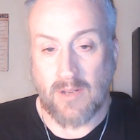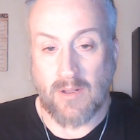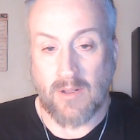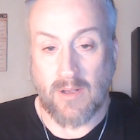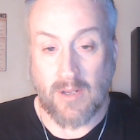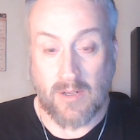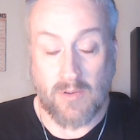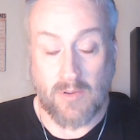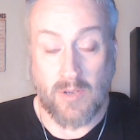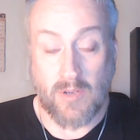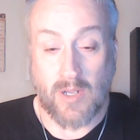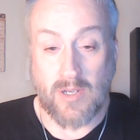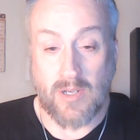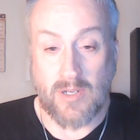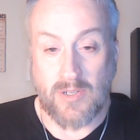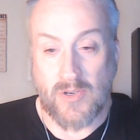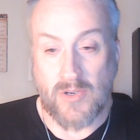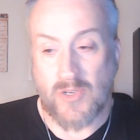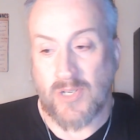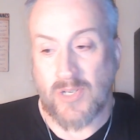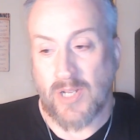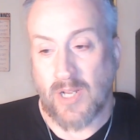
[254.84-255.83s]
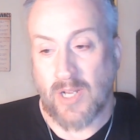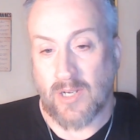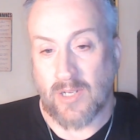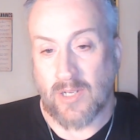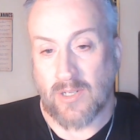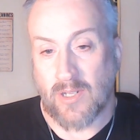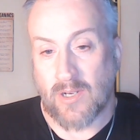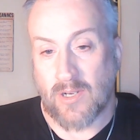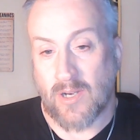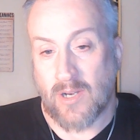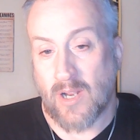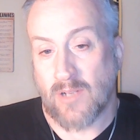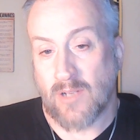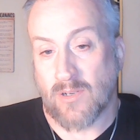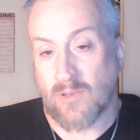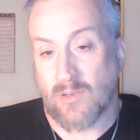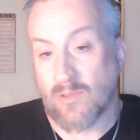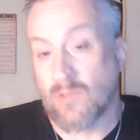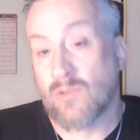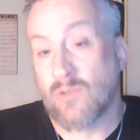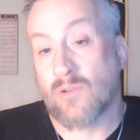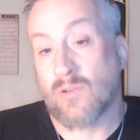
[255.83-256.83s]
a quick understanding that neither
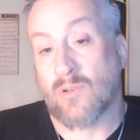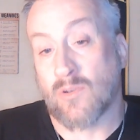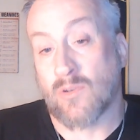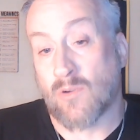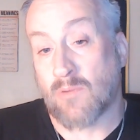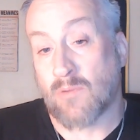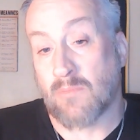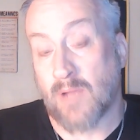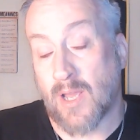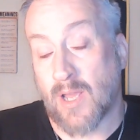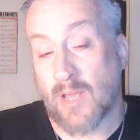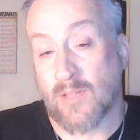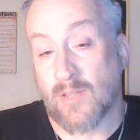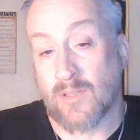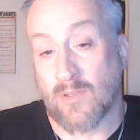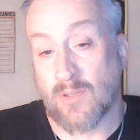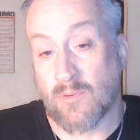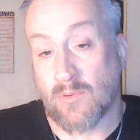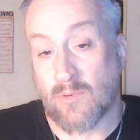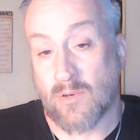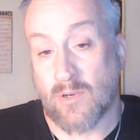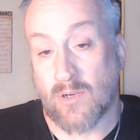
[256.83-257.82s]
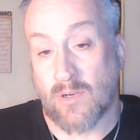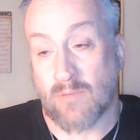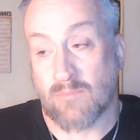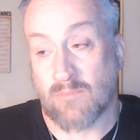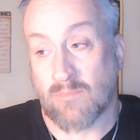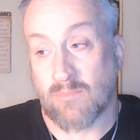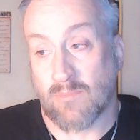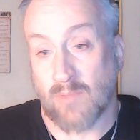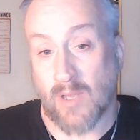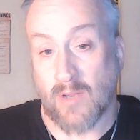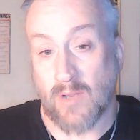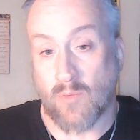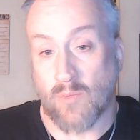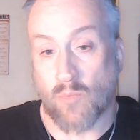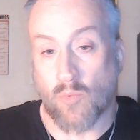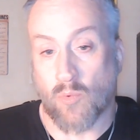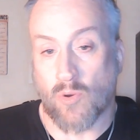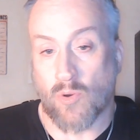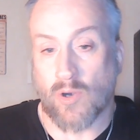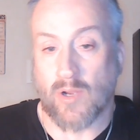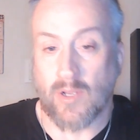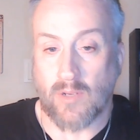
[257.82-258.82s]
Luke nor Matthew were like
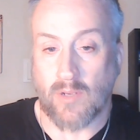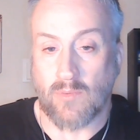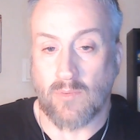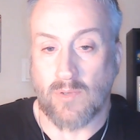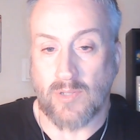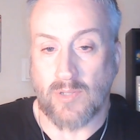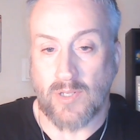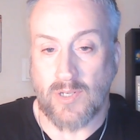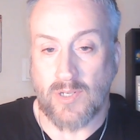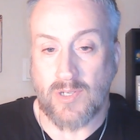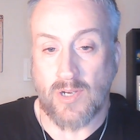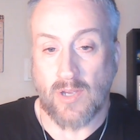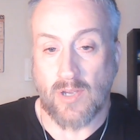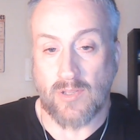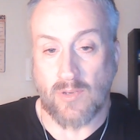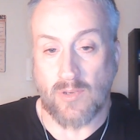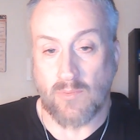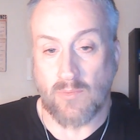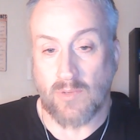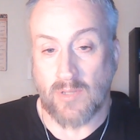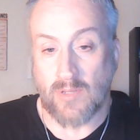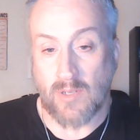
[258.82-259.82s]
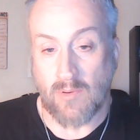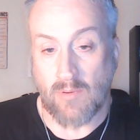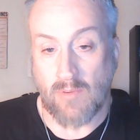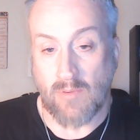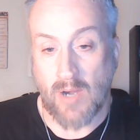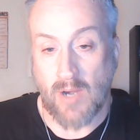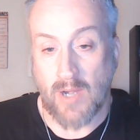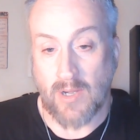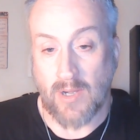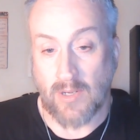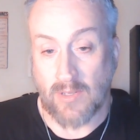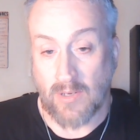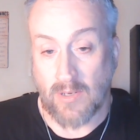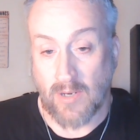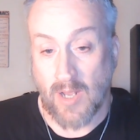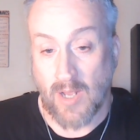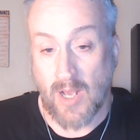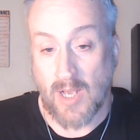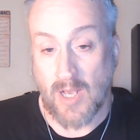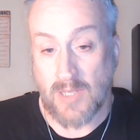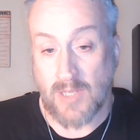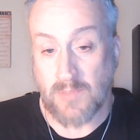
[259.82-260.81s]
working with each other when they were writing their
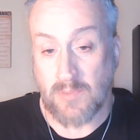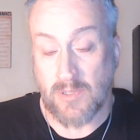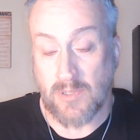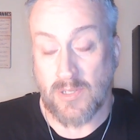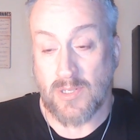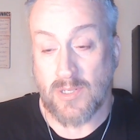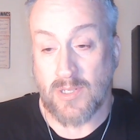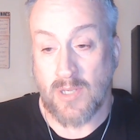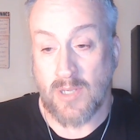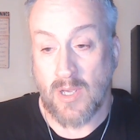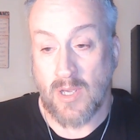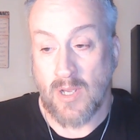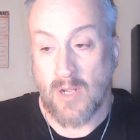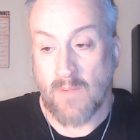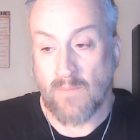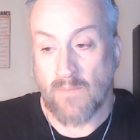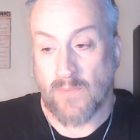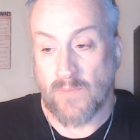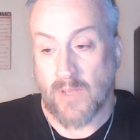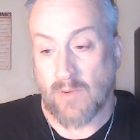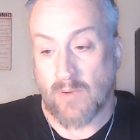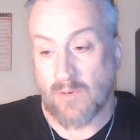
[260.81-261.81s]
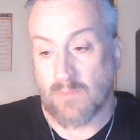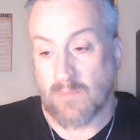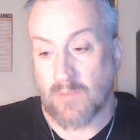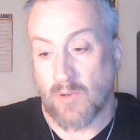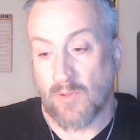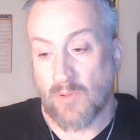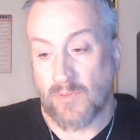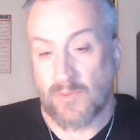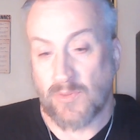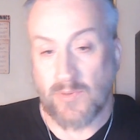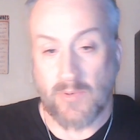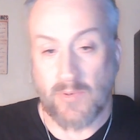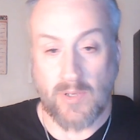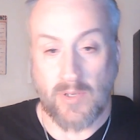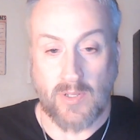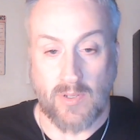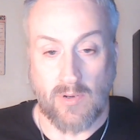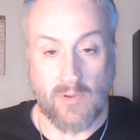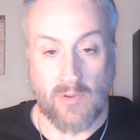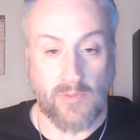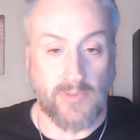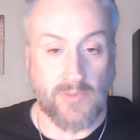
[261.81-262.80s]
Gospels. They were both doing
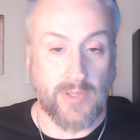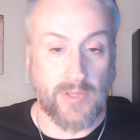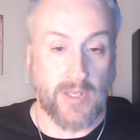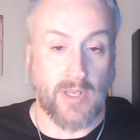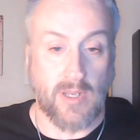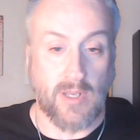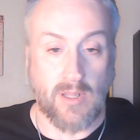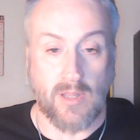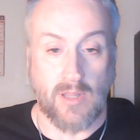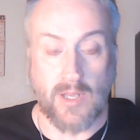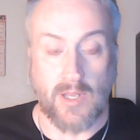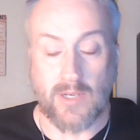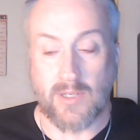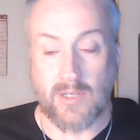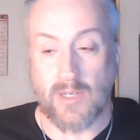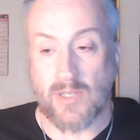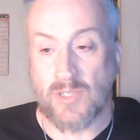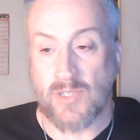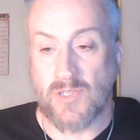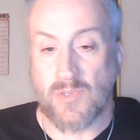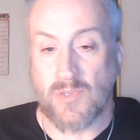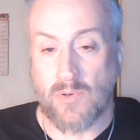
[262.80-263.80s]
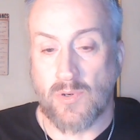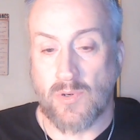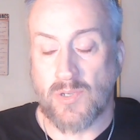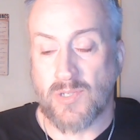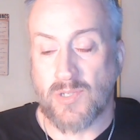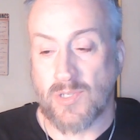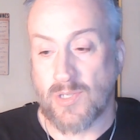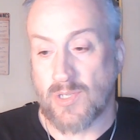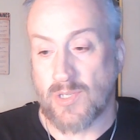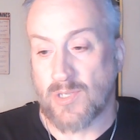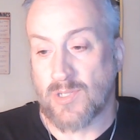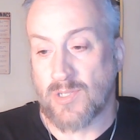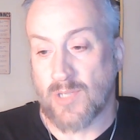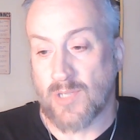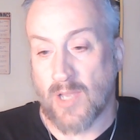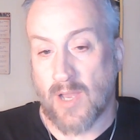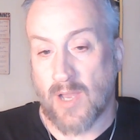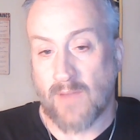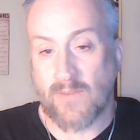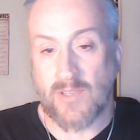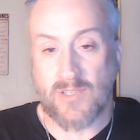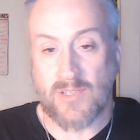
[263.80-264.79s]
their own thing, collecting sources. They
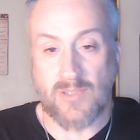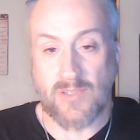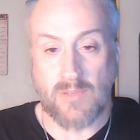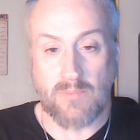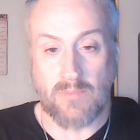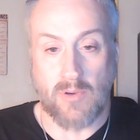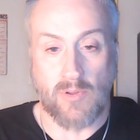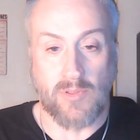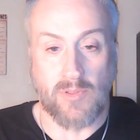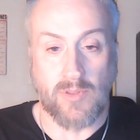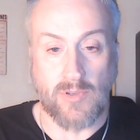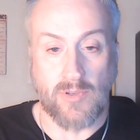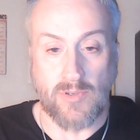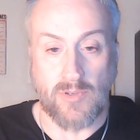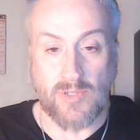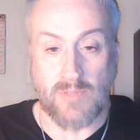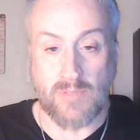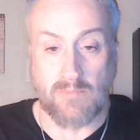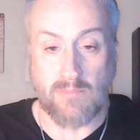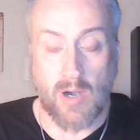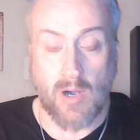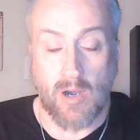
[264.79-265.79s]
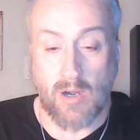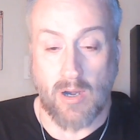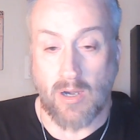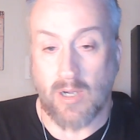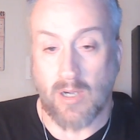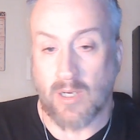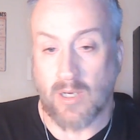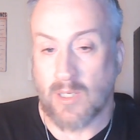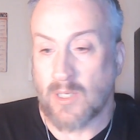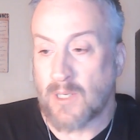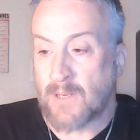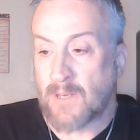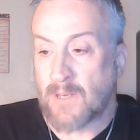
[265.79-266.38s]
obviously both used Mark.